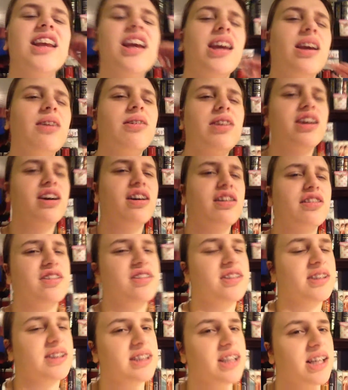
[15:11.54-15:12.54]
think he would go
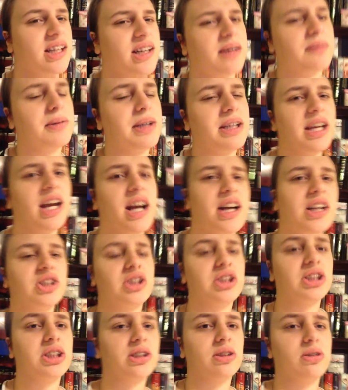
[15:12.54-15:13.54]
first lane. I mean, yeah,
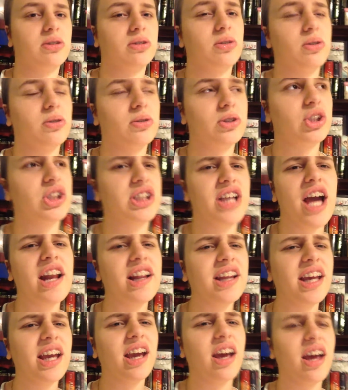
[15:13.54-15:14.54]
she's so cool. She's kind
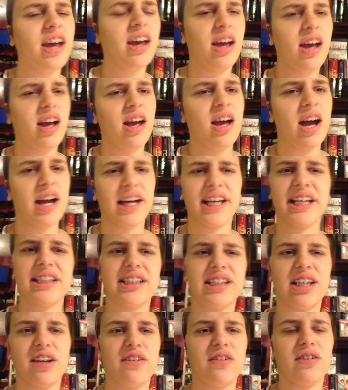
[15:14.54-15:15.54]
of like, I
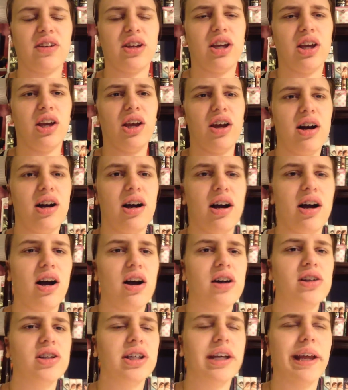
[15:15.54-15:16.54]
guess a
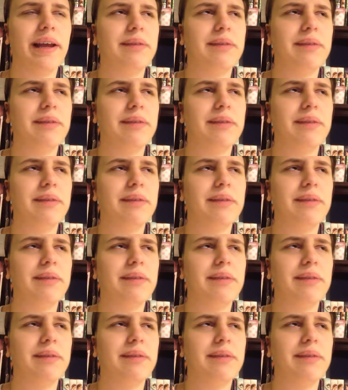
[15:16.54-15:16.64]
Hunger